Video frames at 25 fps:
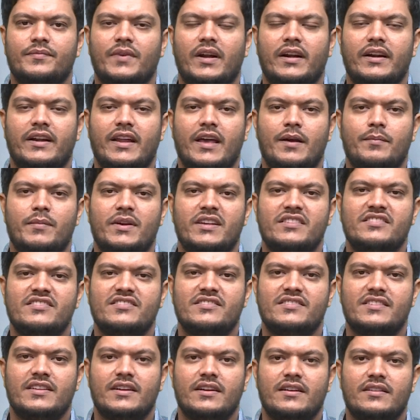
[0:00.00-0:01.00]
damaged
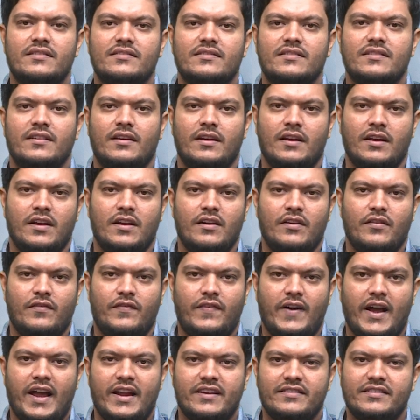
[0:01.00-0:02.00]
stairs,
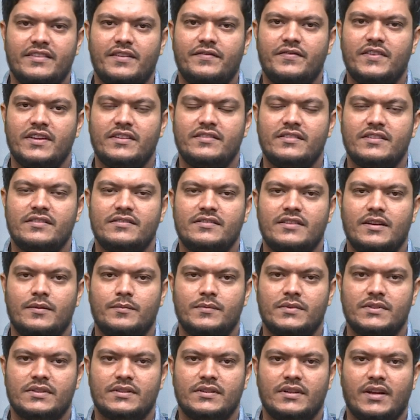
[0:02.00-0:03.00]
fire safety
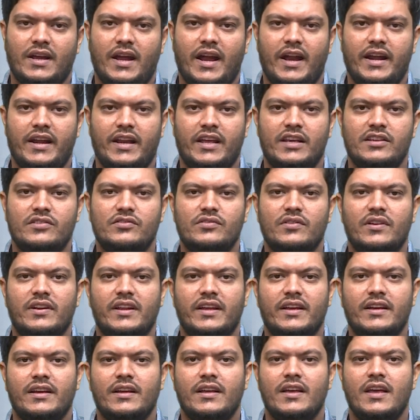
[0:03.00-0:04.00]
systems and
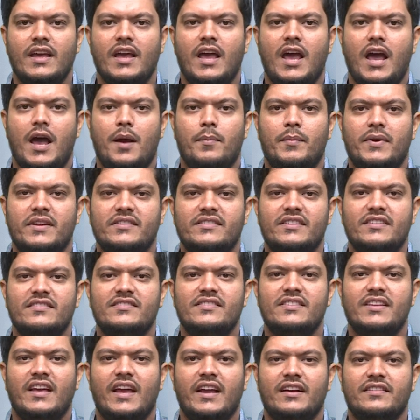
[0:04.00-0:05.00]
ensuring
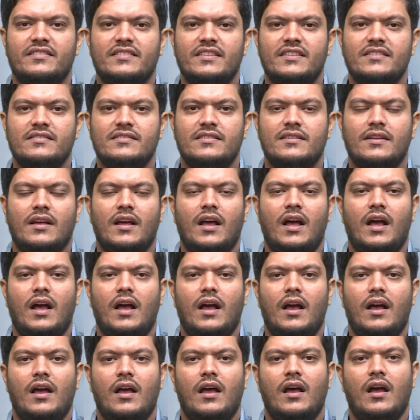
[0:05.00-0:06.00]
emergency exits
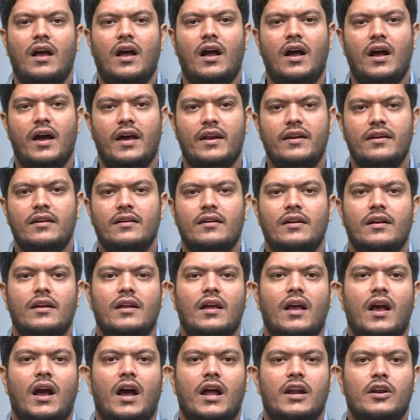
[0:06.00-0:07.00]
are
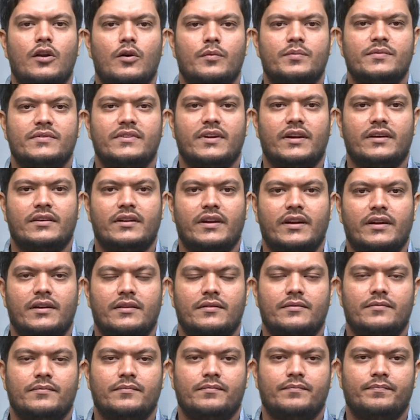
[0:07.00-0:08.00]
unobstructed.
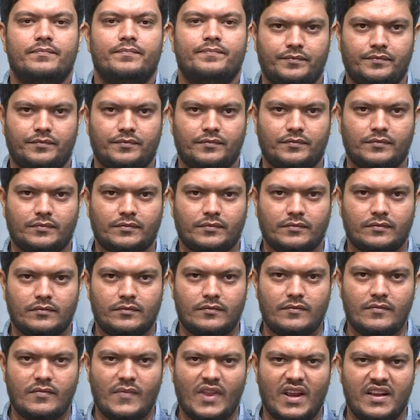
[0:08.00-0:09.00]

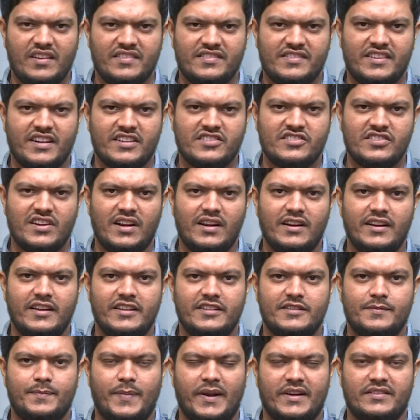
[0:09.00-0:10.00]
Structural
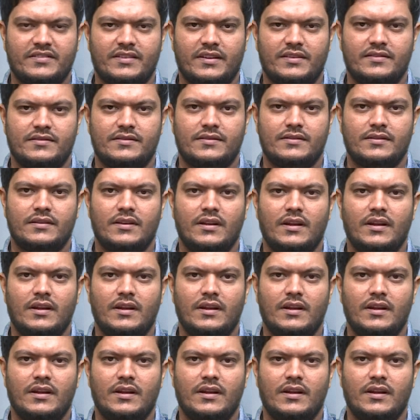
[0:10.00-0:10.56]
inspections.